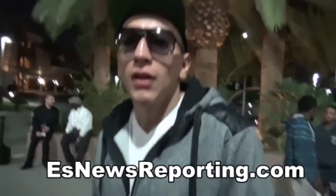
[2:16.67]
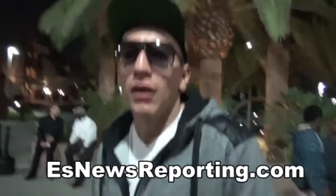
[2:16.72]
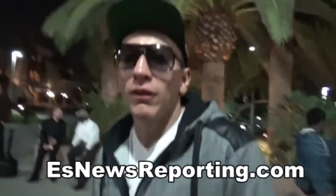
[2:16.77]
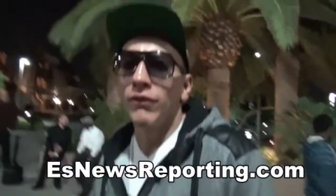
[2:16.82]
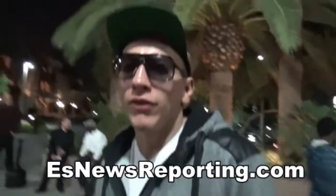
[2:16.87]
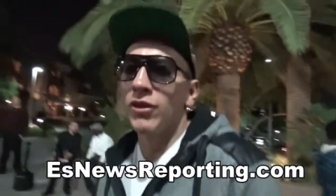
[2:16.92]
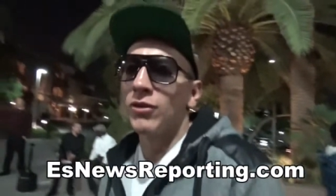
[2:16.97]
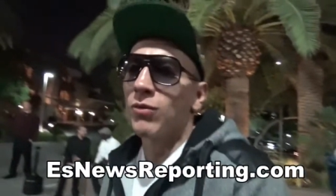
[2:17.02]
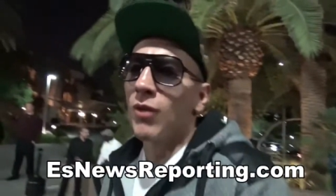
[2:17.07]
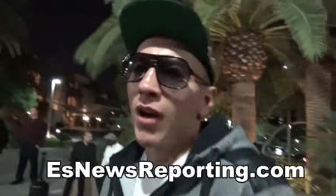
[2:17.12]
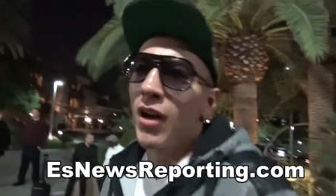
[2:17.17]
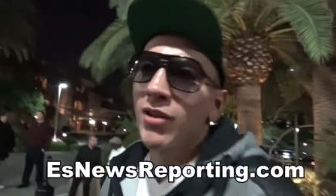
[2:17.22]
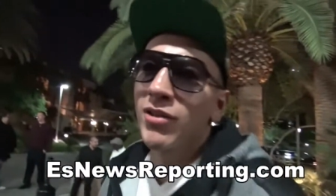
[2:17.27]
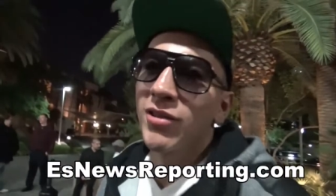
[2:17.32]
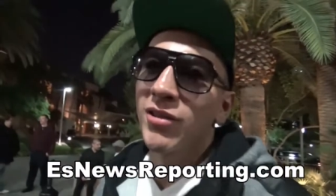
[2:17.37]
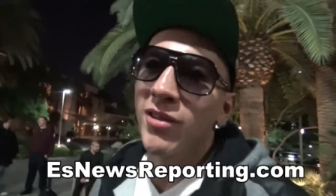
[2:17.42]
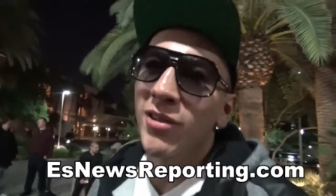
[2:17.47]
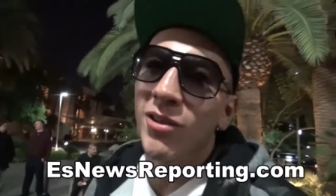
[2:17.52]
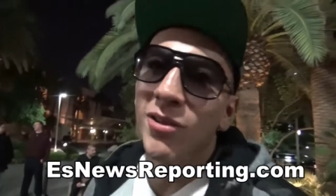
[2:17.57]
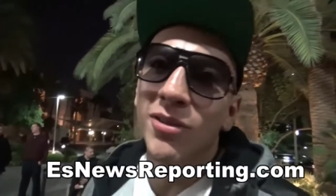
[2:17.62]
If he's
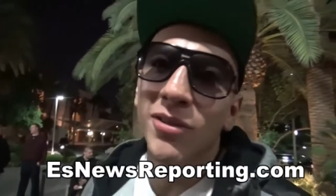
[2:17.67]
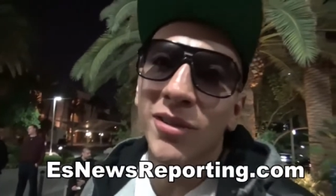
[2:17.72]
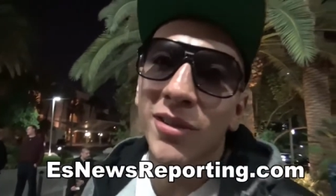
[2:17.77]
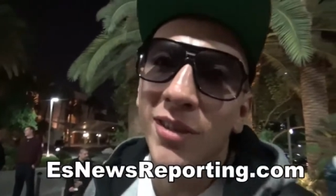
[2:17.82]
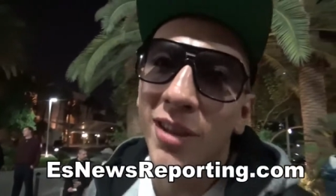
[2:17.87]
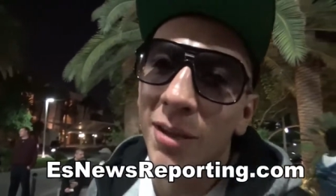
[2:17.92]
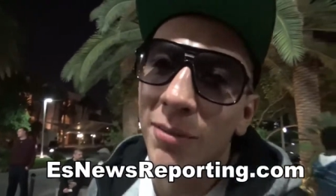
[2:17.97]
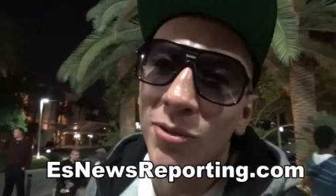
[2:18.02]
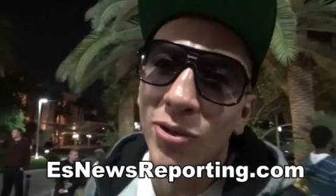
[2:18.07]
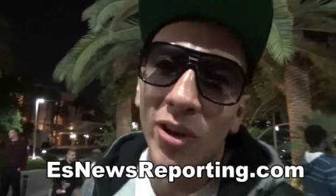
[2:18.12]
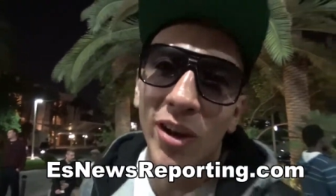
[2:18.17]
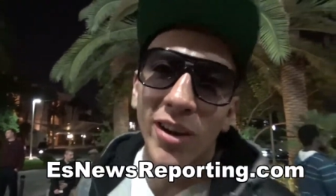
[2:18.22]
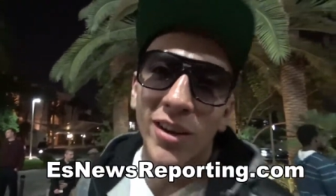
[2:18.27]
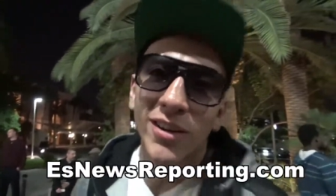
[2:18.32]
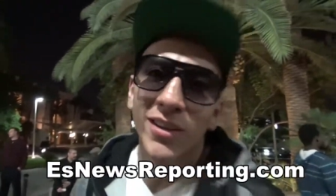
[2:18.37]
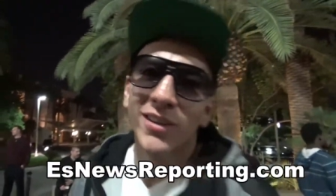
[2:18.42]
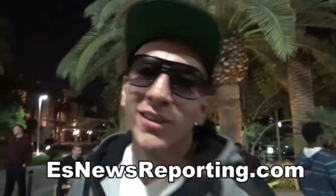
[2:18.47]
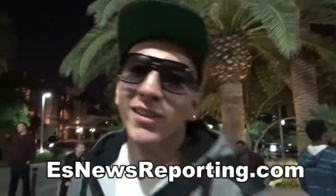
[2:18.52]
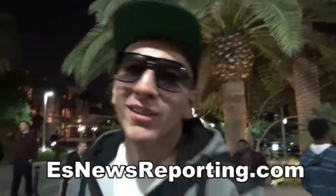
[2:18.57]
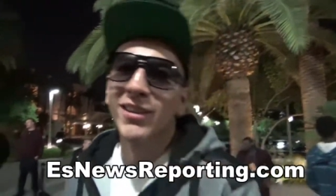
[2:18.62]
watching, you know, keep
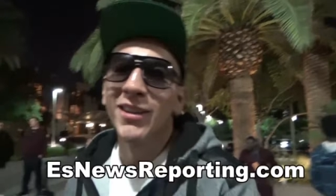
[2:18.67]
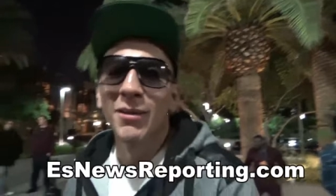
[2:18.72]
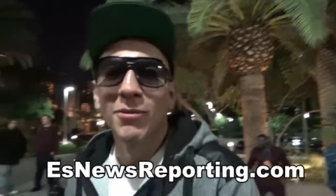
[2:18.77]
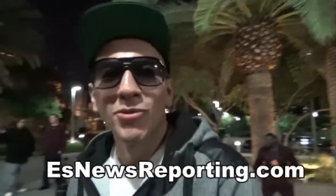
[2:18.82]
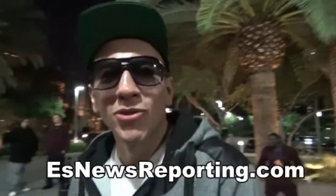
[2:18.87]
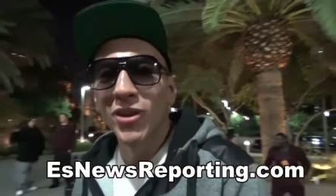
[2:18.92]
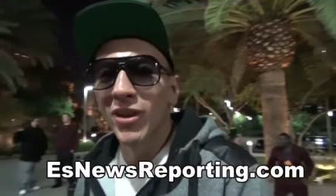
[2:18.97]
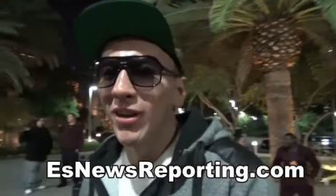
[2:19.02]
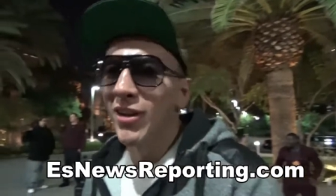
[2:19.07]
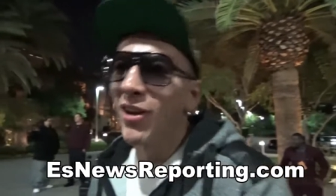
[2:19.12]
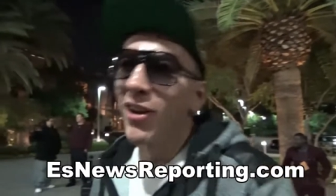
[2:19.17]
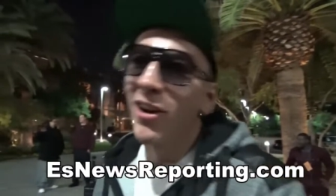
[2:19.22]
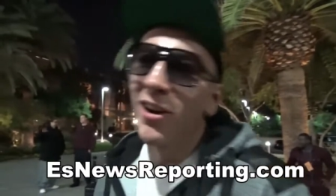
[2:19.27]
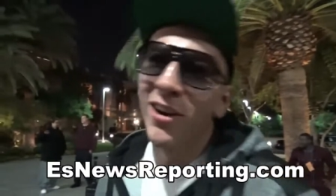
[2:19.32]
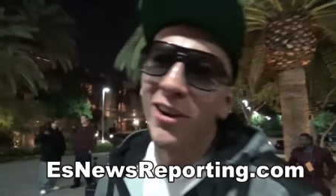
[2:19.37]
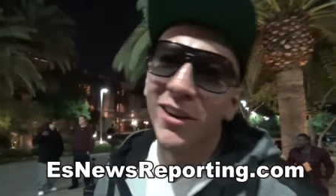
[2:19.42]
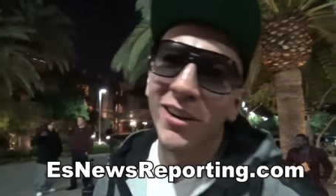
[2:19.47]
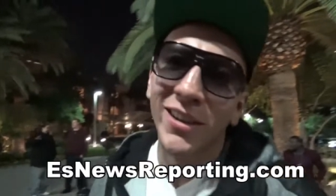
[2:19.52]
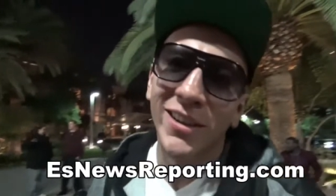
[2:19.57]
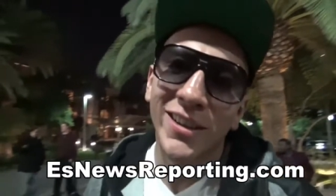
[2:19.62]
training, keep training
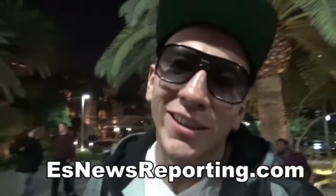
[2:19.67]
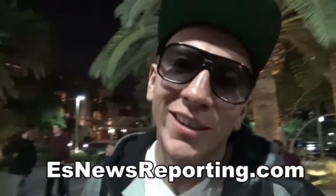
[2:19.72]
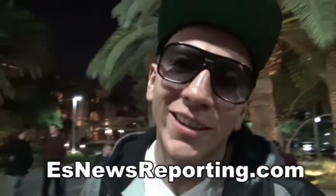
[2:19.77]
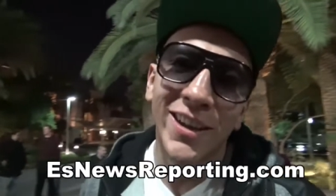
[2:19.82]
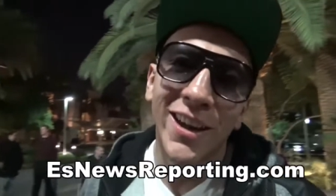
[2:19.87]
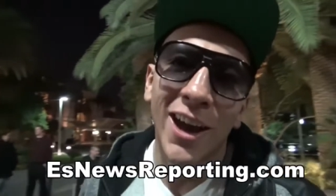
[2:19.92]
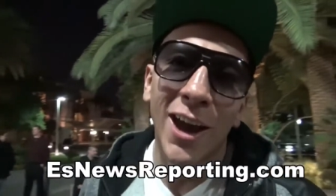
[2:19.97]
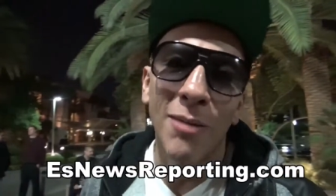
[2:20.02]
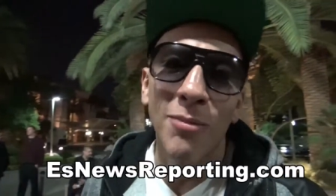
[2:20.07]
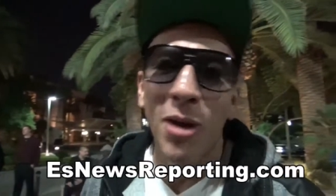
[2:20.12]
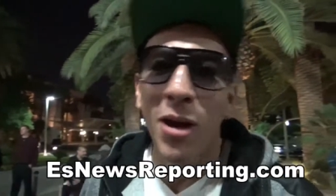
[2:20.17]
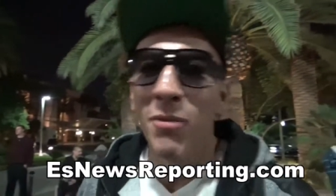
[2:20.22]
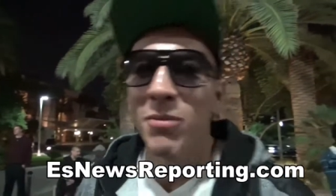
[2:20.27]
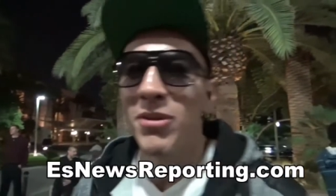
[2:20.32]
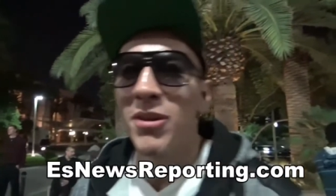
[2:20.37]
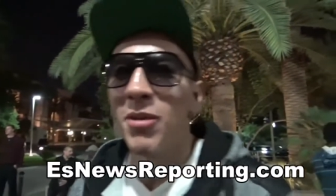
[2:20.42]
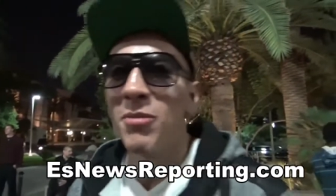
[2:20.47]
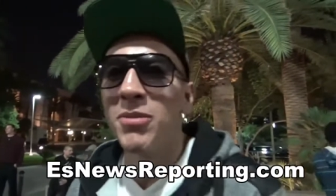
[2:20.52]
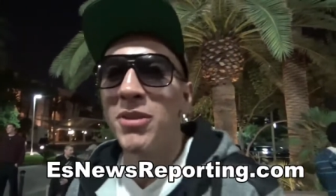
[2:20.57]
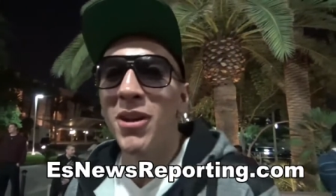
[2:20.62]
hard. I'm, I'll
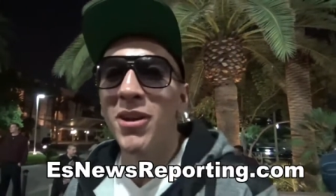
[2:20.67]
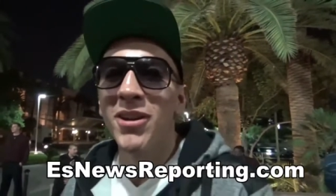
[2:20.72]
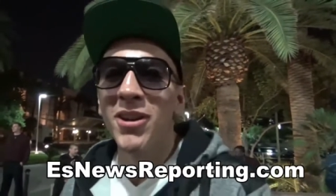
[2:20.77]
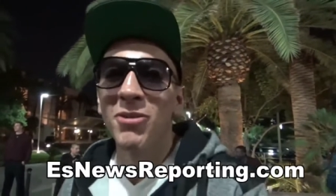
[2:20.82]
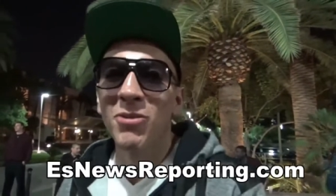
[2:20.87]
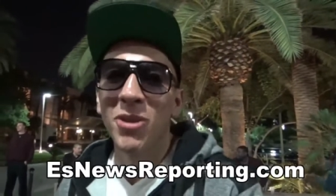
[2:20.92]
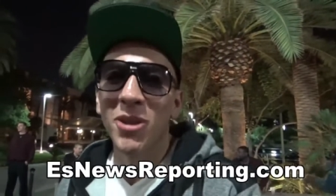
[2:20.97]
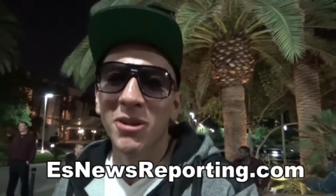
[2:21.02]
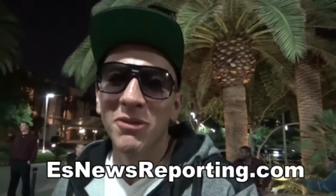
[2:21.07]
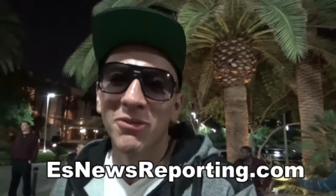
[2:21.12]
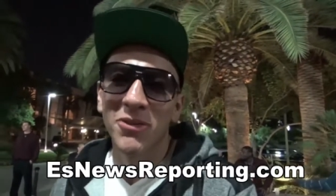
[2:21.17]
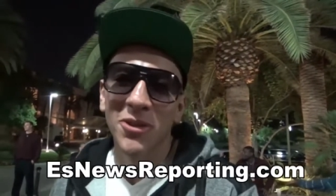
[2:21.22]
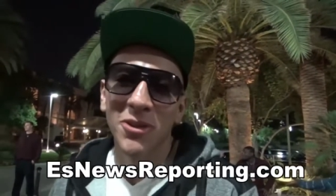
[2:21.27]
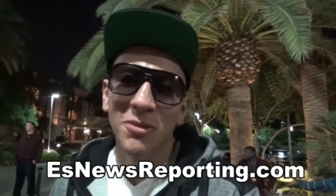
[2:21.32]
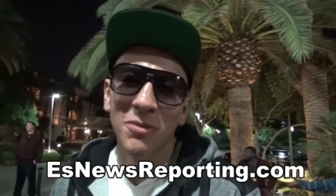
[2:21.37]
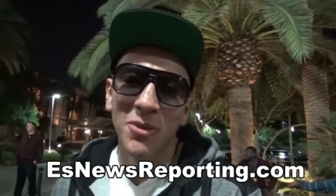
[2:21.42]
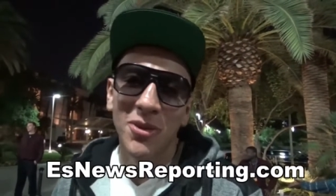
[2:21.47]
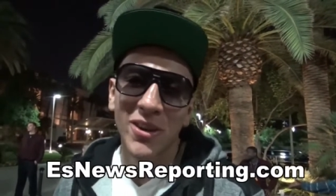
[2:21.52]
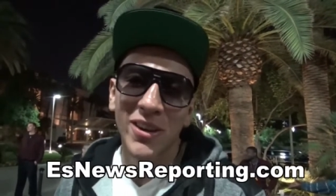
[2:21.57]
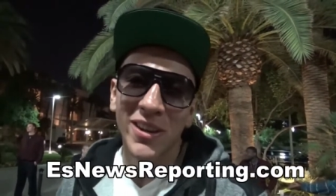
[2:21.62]
be, I'll be out here waiting for
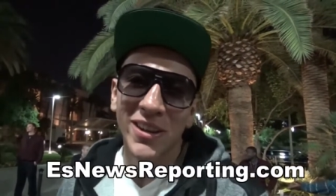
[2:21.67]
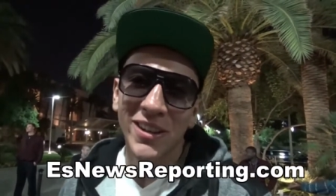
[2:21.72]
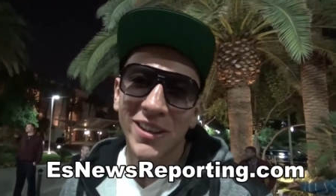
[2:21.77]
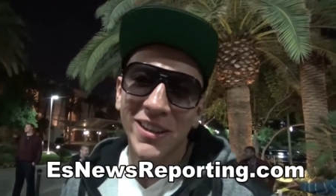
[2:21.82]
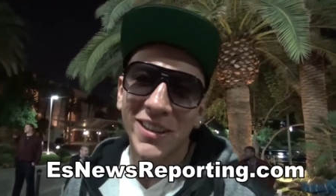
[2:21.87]
you, boy.